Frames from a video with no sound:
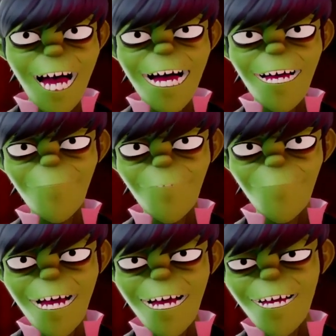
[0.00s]
tame
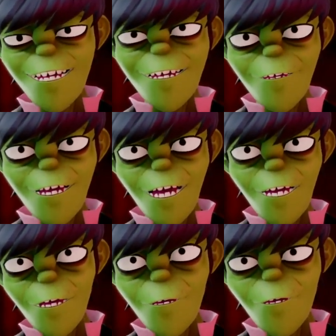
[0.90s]
Impala's
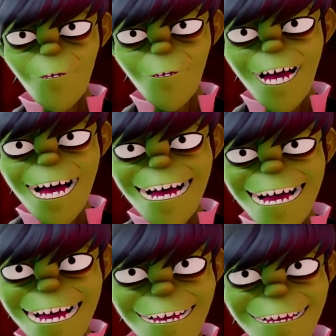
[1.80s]
vocals,
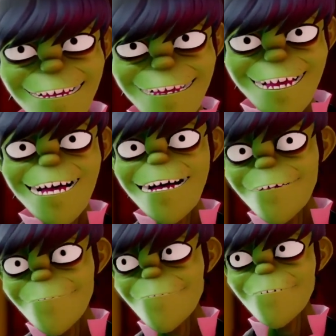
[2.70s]
eh?
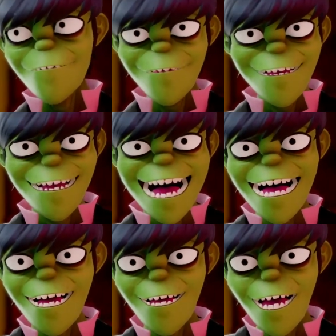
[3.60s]
Yeah,
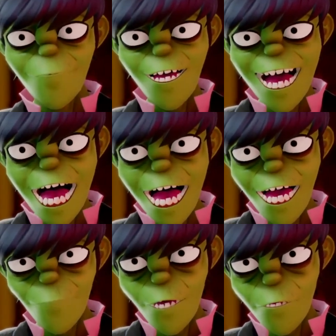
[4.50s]
anything but
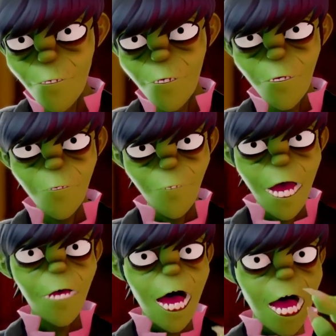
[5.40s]
tame.
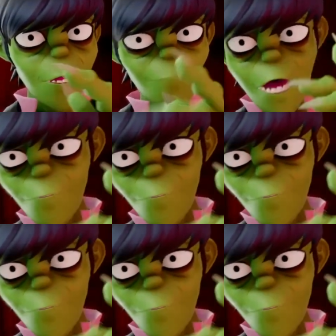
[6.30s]
No, uh,